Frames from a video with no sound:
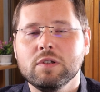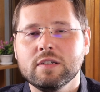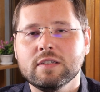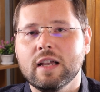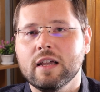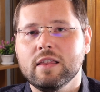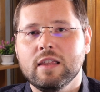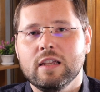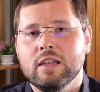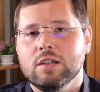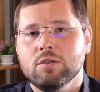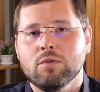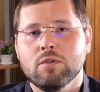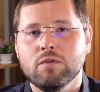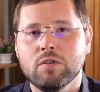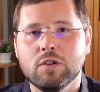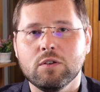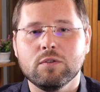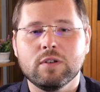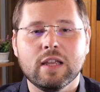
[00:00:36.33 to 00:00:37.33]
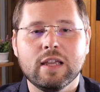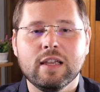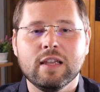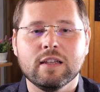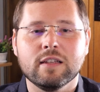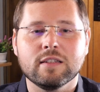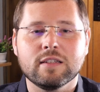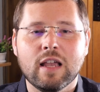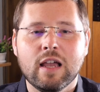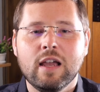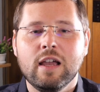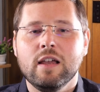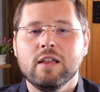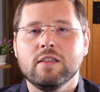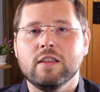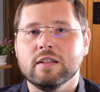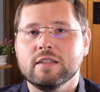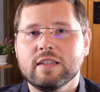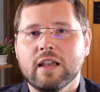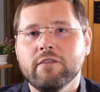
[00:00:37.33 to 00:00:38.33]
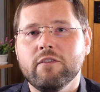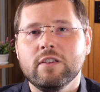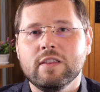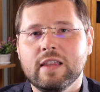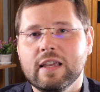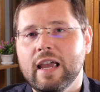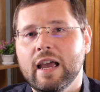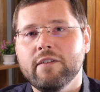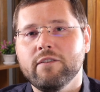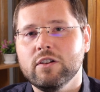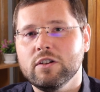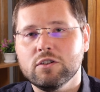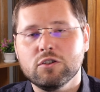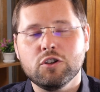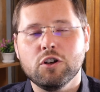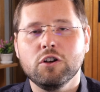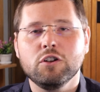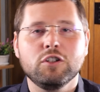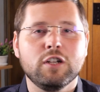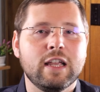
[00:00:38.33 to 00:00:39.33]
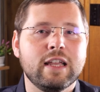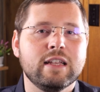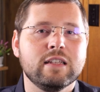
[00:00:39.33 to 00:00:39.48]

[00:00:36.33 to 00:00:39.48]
I think to refute, is the Seventh day Adventist Church is